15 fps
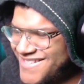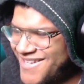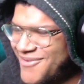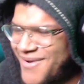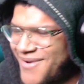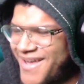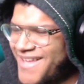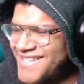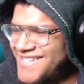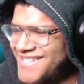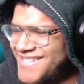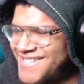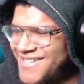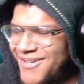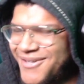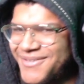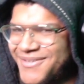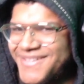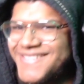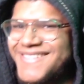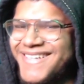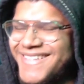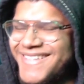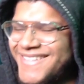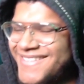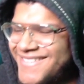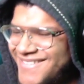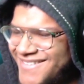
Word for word: no way he just soloed this nigga.